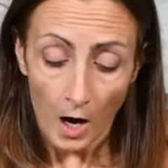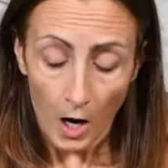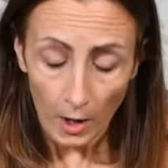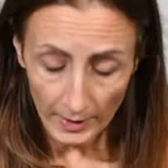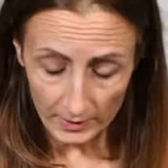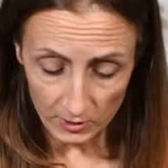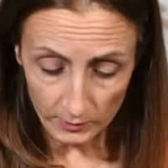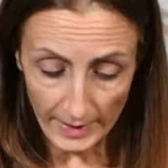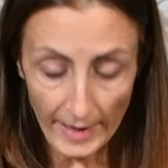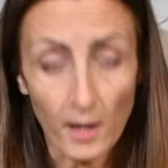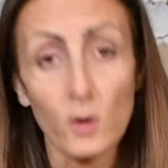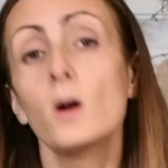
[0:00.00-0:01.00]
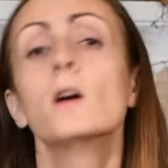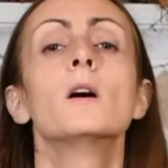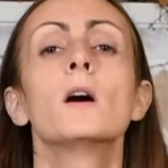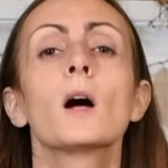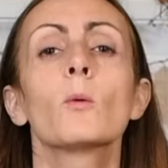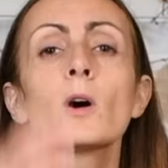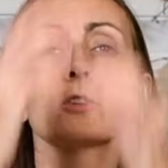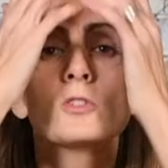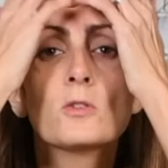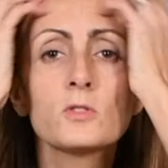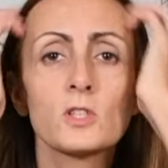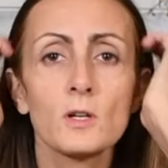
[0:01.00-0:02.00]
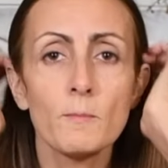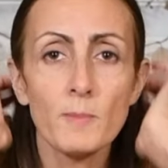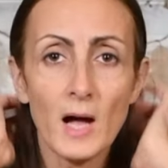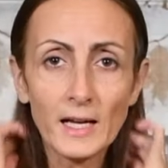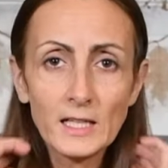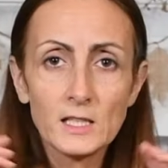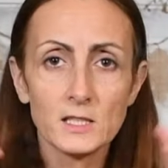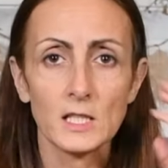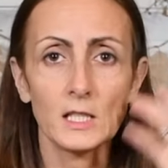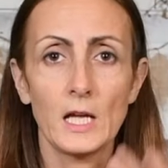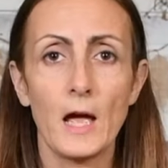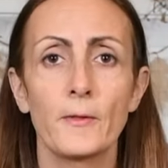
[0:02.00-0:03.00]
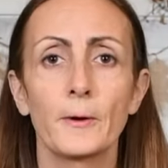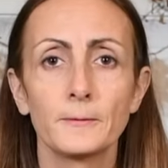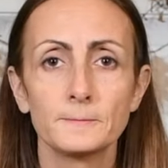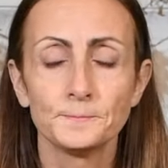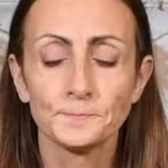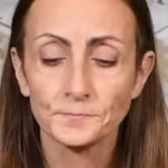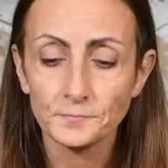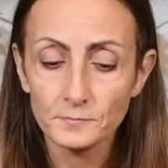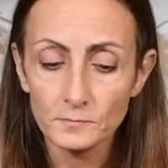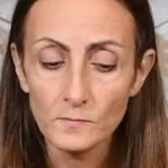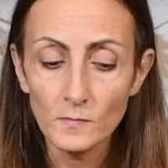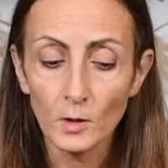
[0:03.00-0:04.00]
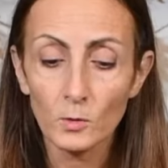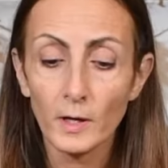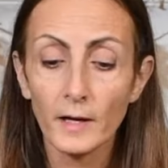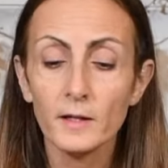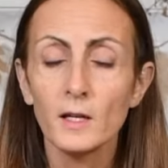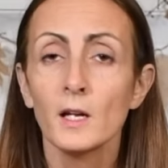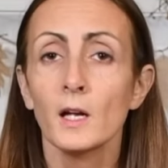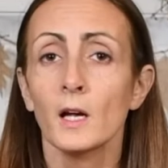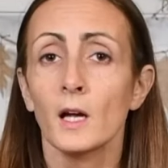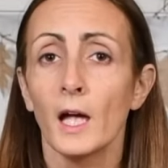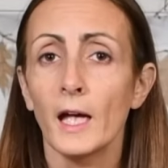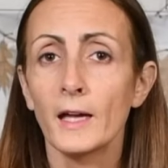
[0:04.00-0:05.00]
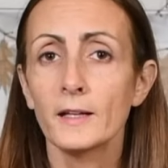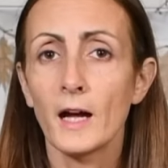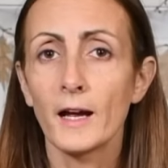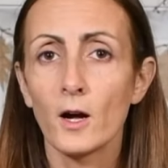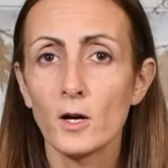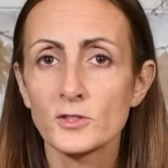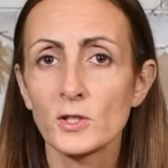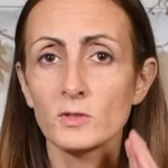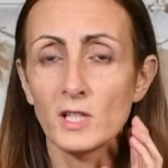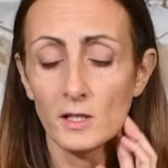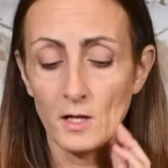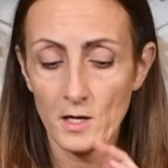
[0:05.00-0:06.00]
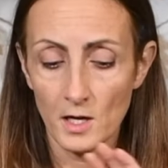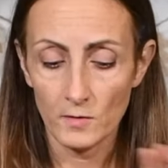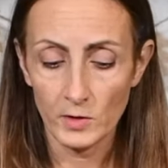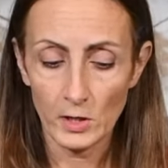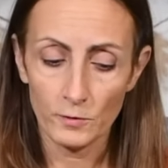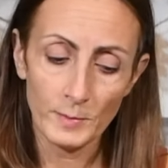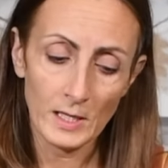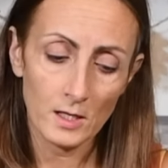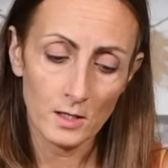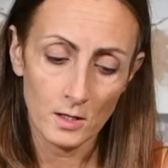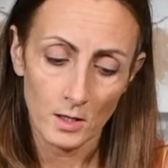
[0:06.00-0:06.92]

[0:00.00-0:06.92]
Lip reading: All right, so now I want you to combine it together, okay? And I also did a video of me